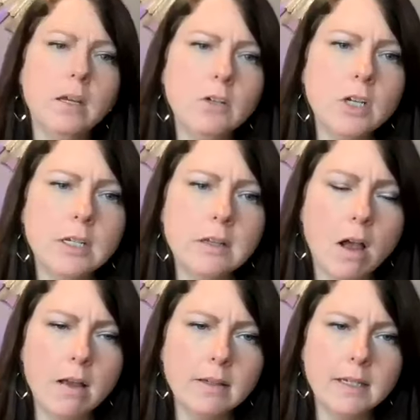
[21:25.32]
you should
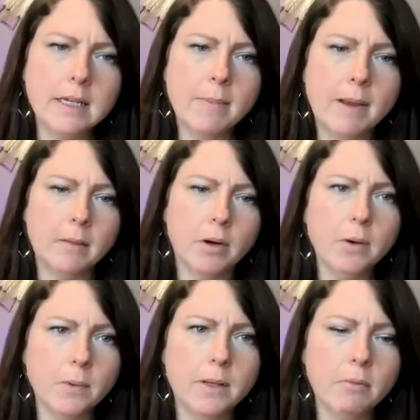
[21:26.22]
call Cincy about the
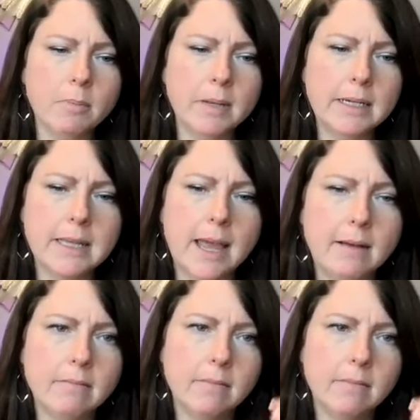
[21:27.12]
broken one. They'll replace that.